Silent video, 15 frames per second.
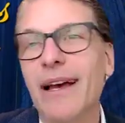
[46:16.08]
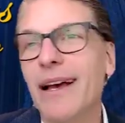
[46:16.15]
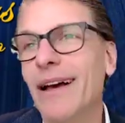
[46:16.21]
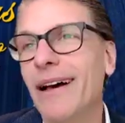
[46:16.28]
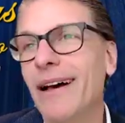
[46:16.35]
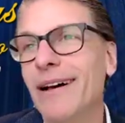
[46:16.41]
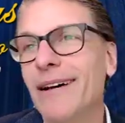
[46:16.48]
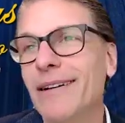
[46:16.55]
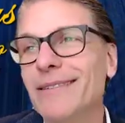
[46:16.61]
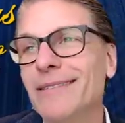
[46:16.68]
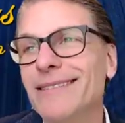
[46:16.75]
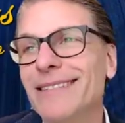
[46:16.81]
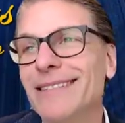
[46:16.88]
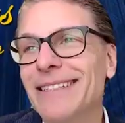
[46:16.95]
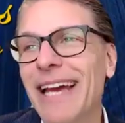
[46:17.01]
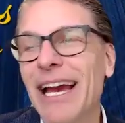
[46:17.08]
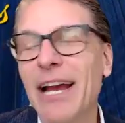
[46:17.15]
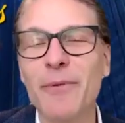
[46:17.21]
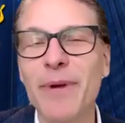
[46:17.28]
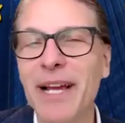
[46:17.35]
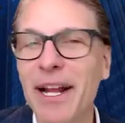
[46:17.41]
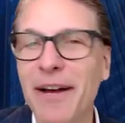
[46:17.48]
uh,
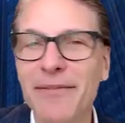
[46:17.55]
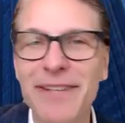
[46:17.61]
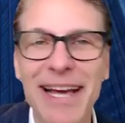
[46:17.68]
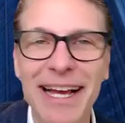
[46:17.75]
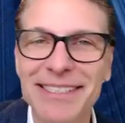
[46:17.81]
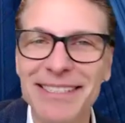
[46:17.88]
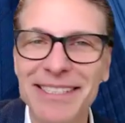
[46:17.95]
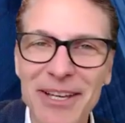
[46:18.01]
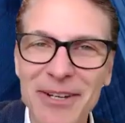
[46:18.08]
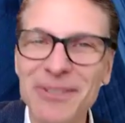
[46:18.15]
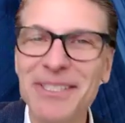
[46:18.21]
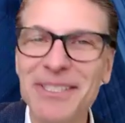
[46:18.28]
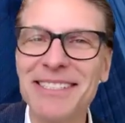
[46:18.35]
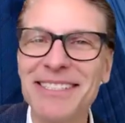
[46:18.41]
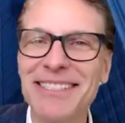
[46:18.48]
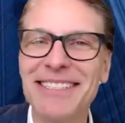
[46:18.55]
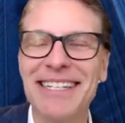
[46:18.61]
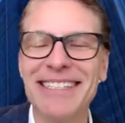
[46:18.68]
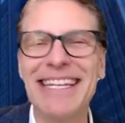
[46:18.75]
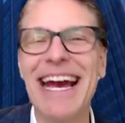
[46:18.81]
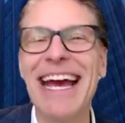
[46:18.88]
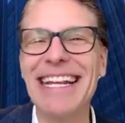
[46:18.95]
get rid of the excuses
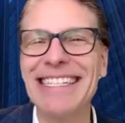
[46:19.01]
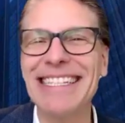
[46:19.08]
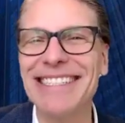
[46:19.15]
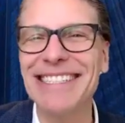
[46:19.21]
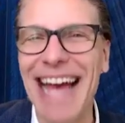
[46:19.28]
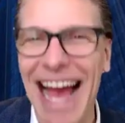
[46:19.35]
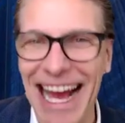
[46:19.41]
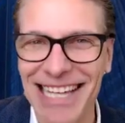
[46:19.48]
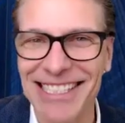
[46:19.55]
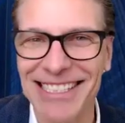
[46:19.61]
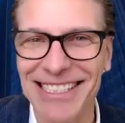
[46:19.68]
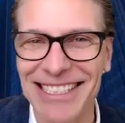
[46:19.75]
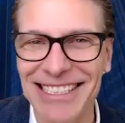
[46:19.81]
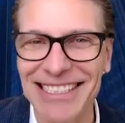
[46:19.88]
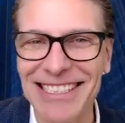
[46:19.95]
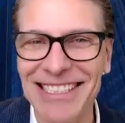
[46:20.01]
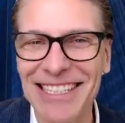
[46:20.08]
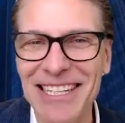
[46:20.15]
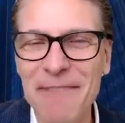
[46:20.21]
and get into action,